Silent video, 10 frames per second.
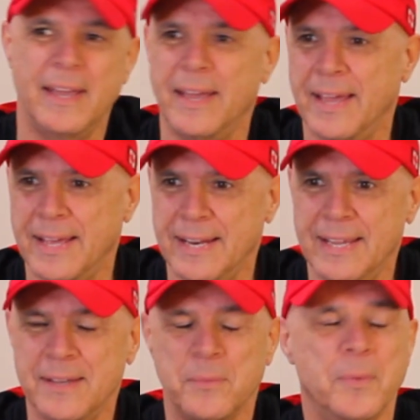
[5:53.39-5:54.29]
And
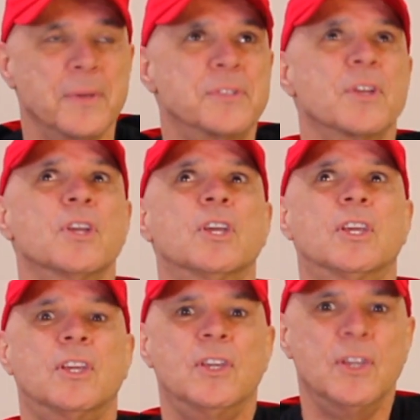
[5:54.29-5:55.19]
it was
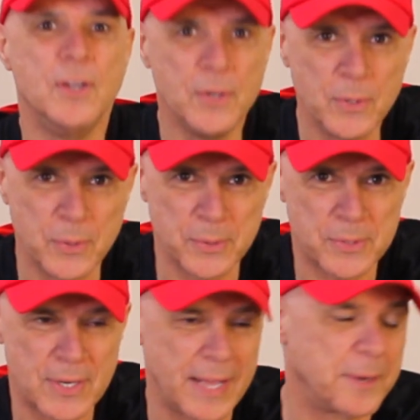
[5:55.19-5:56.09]

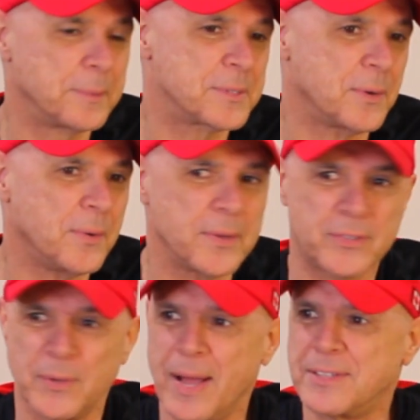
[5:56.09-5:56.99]
huge, and it was
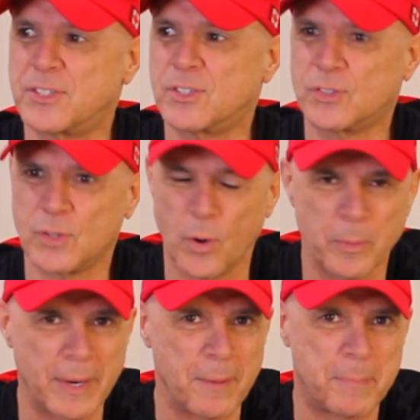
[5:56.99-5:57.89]
also had so
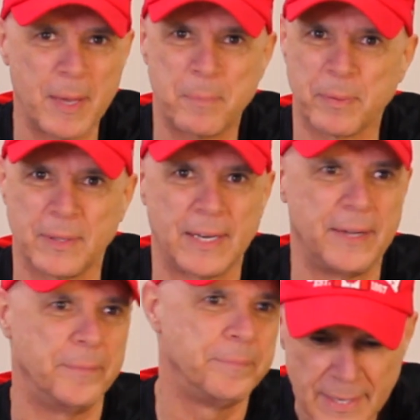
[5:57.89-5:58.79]
many people in
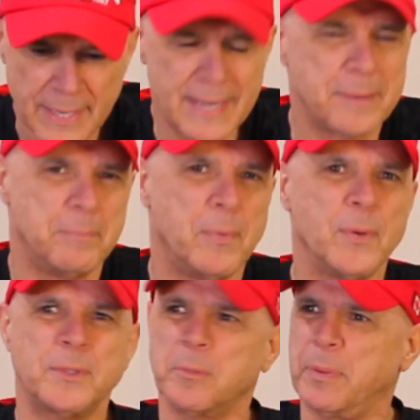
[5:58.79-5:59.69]
it. It had
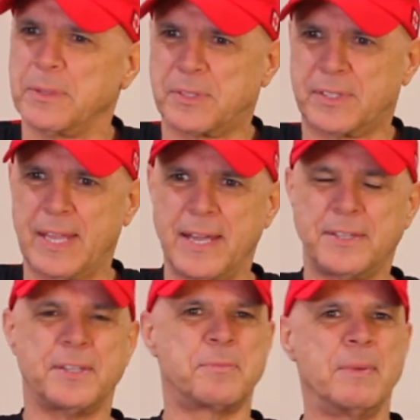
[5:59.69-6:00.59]
multiple stages.